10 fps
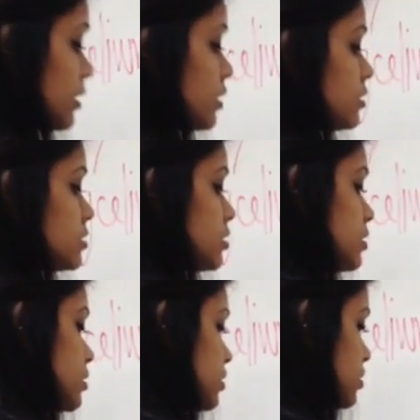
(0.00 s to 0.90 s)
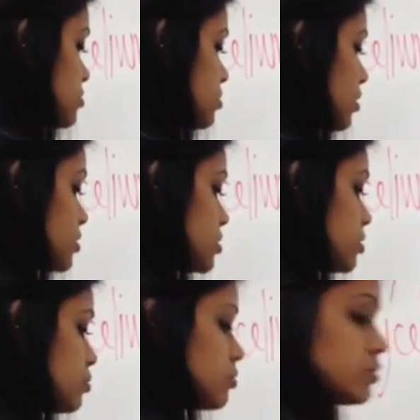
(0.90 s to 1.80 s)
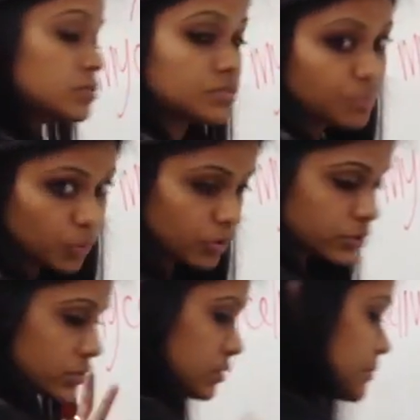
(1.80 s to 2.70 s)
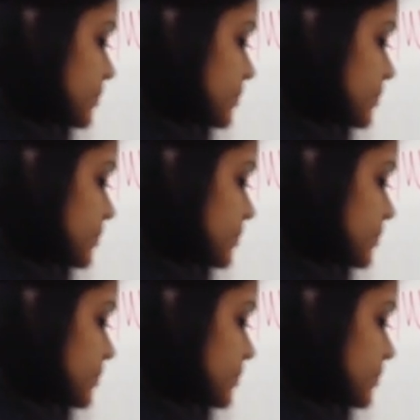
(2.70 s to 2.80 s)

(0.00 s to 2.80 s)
And goes on to spores.